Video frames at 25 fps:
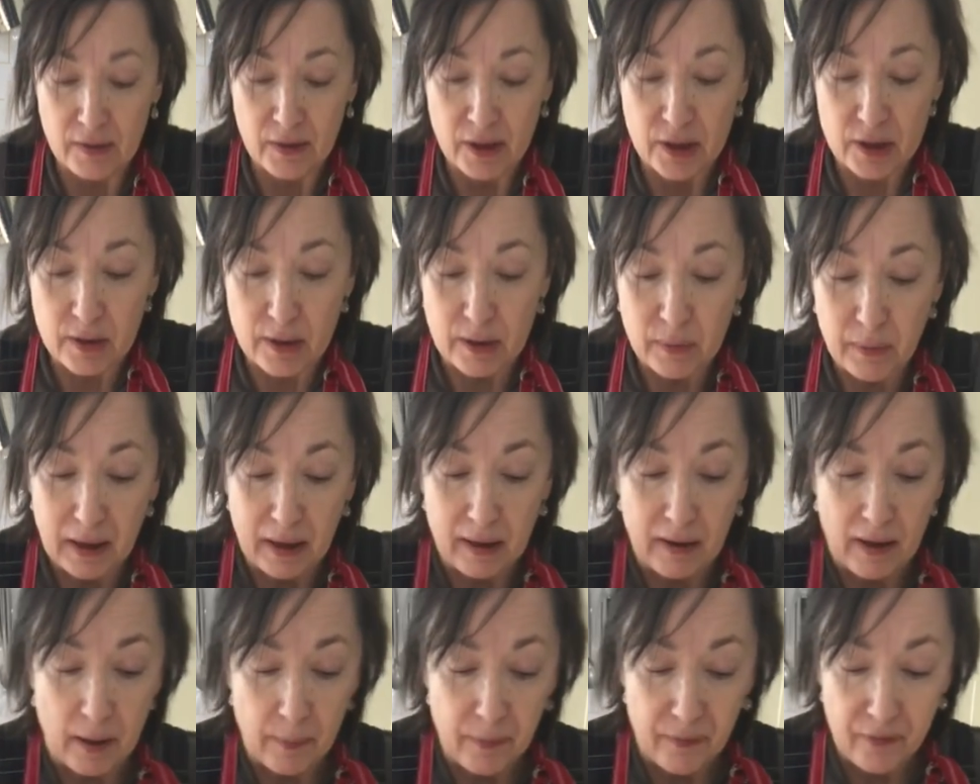So
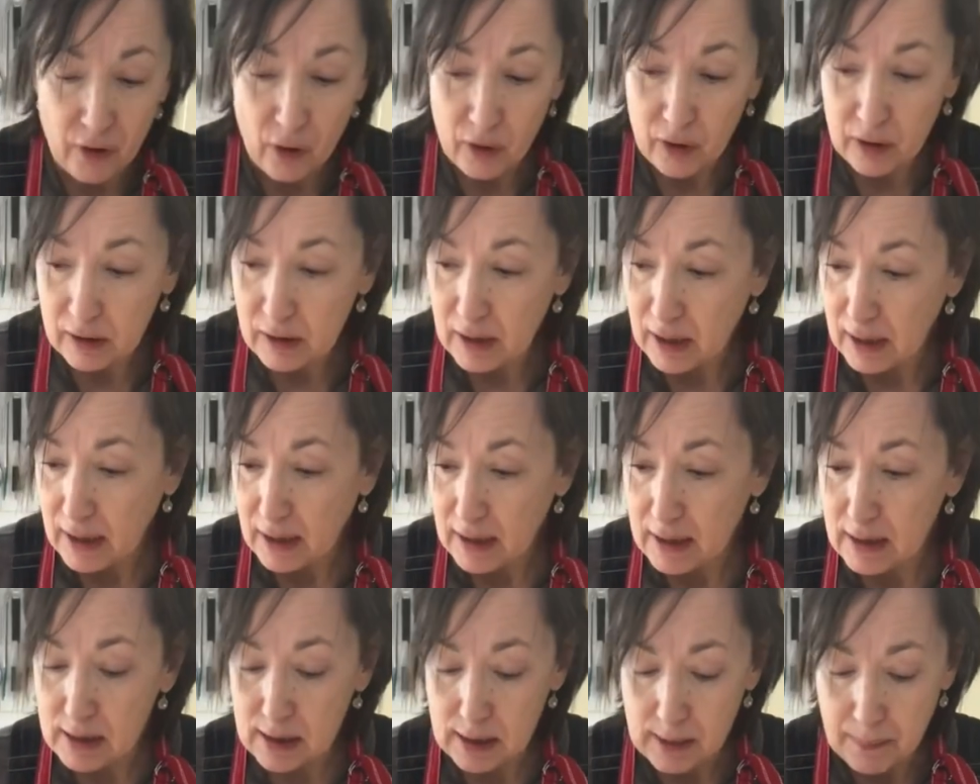anyway, I've foiled
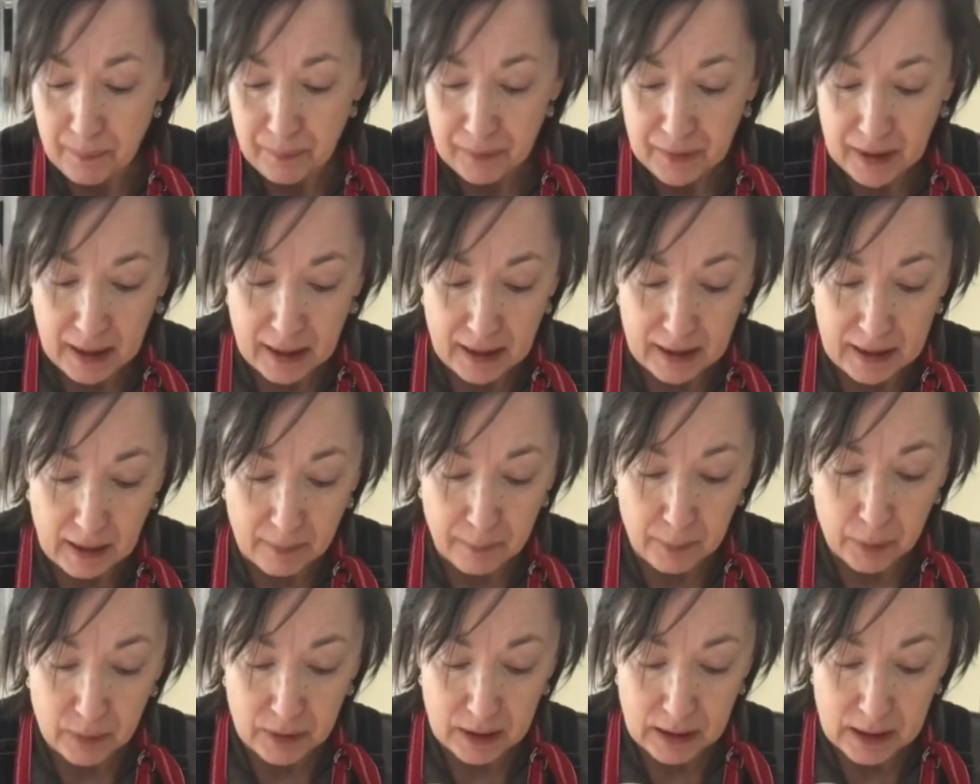these, and
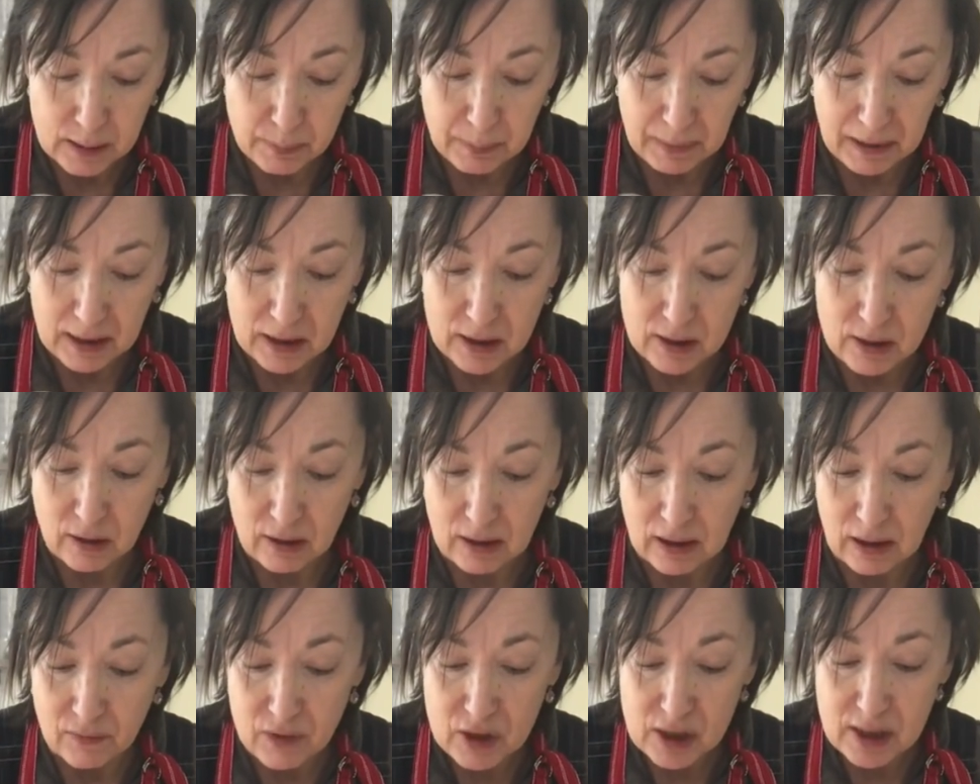I've put these beans on,
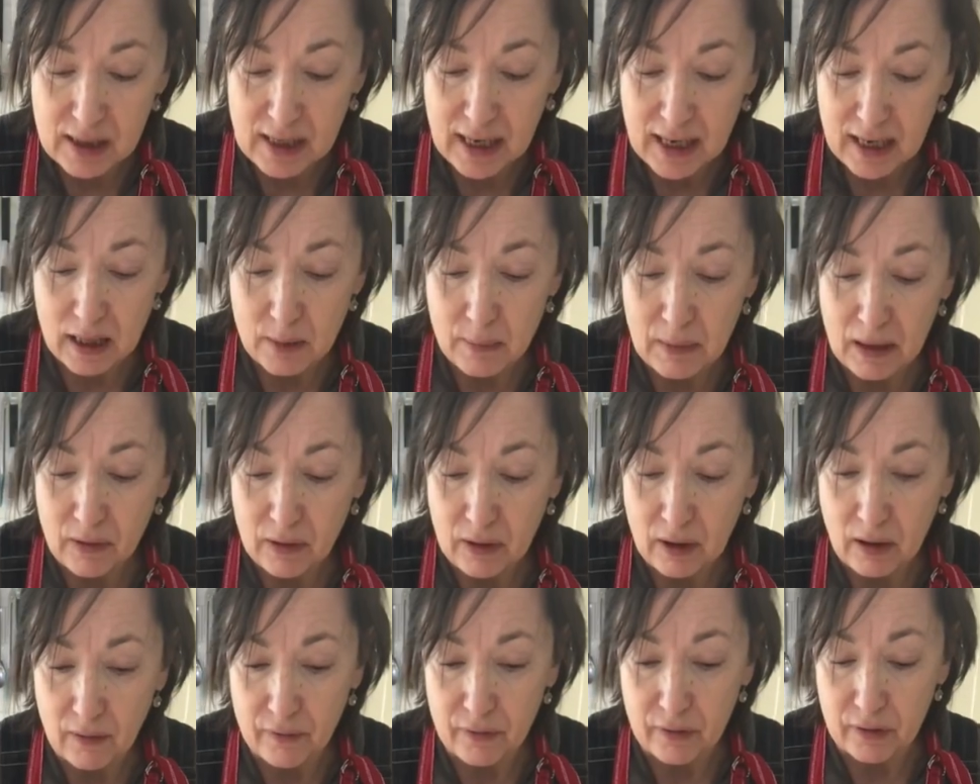and I've just taken them out
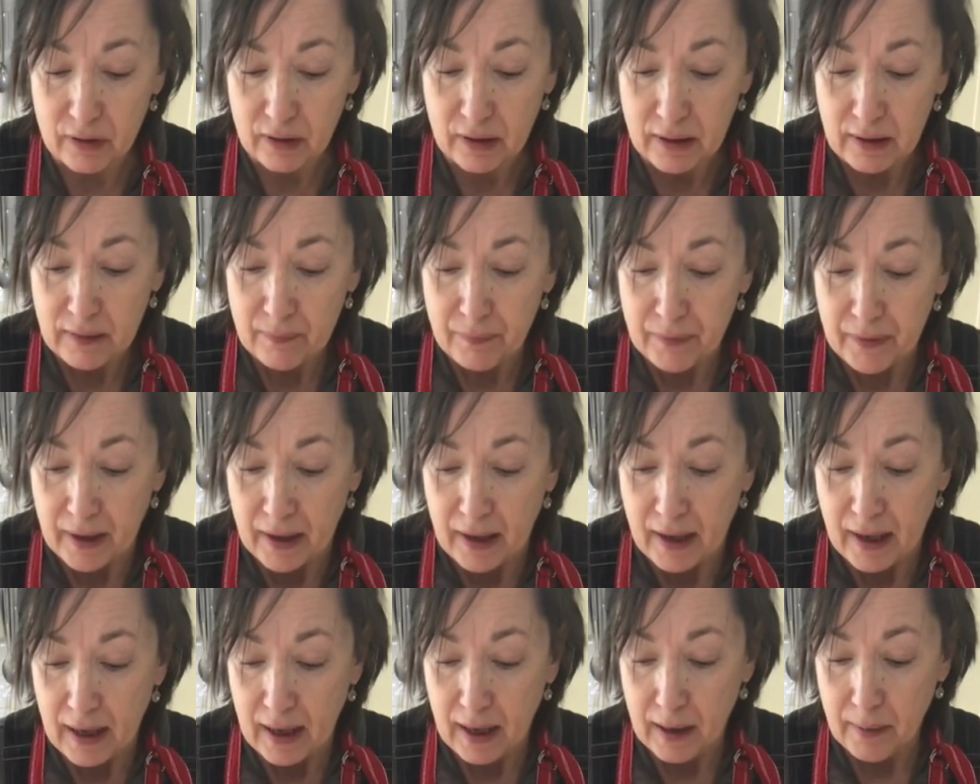the oven,
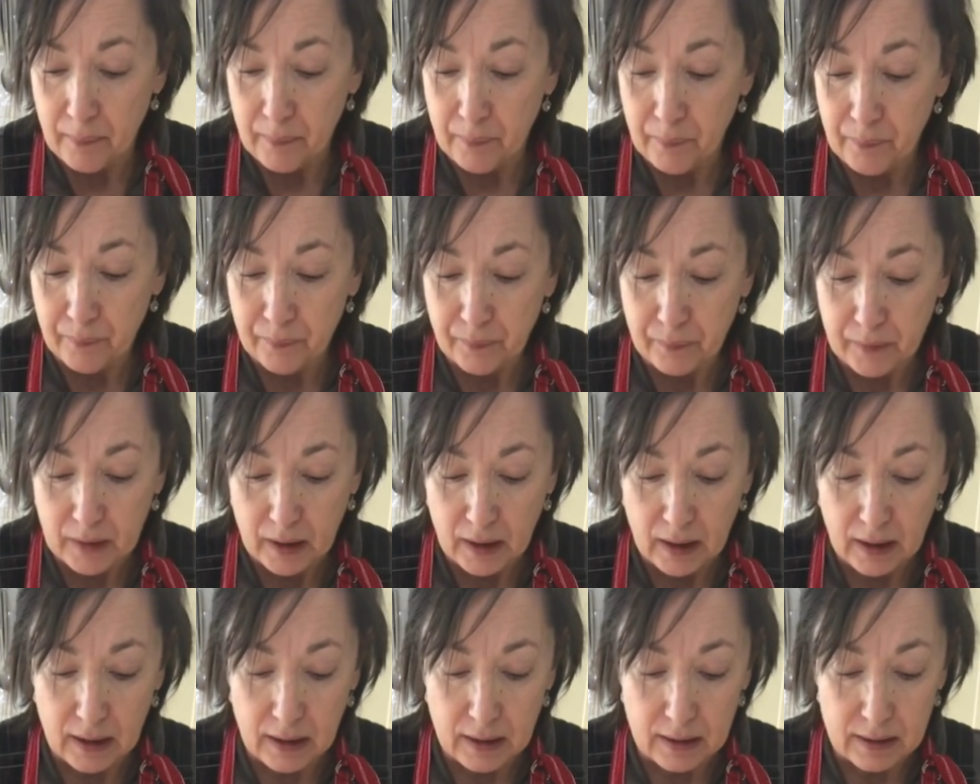
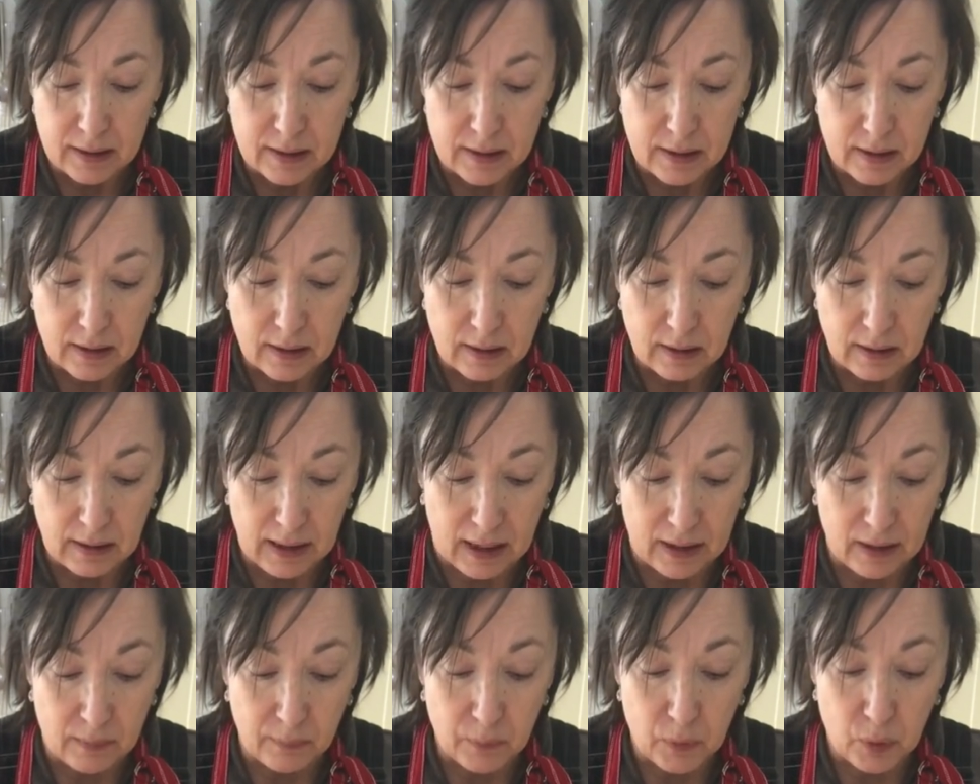and
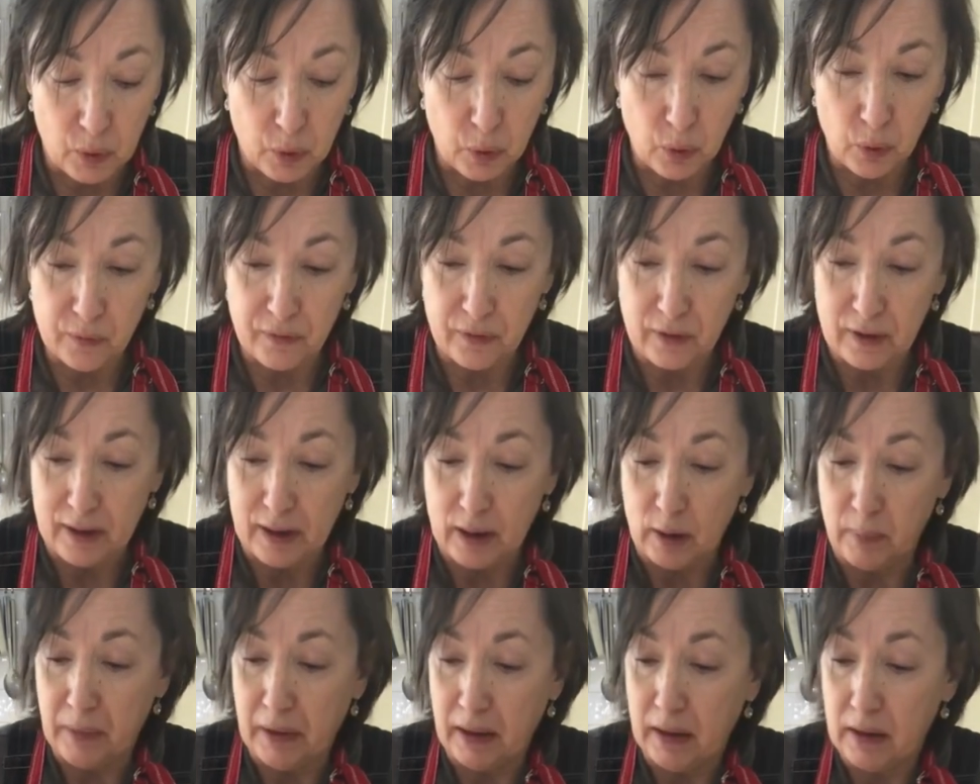let them cool for a
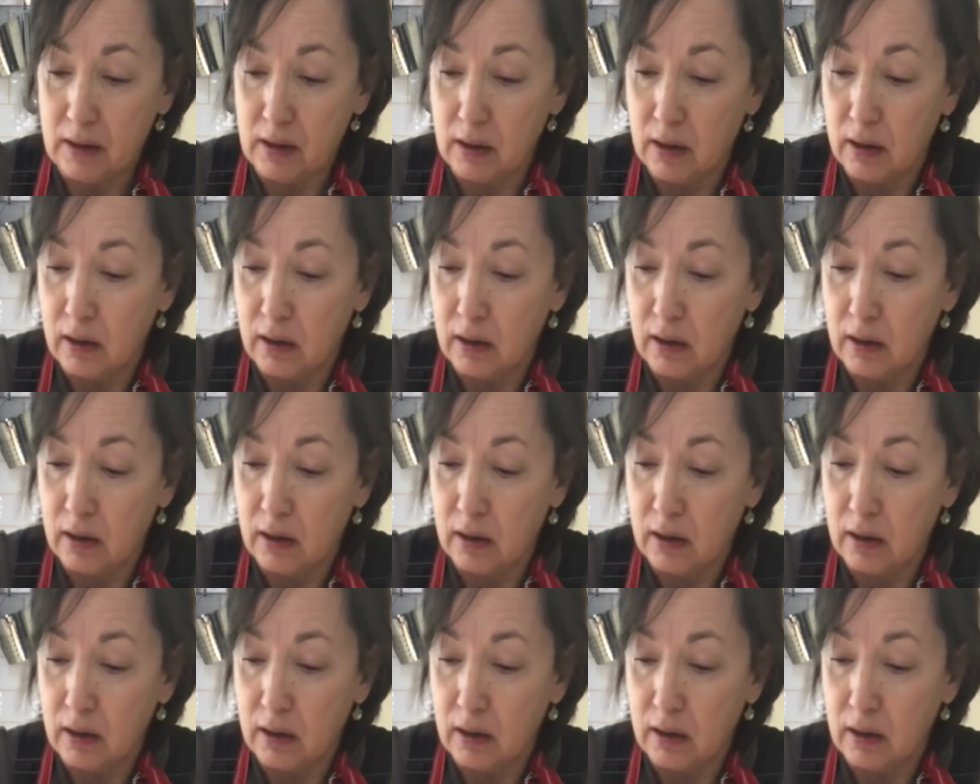little bit.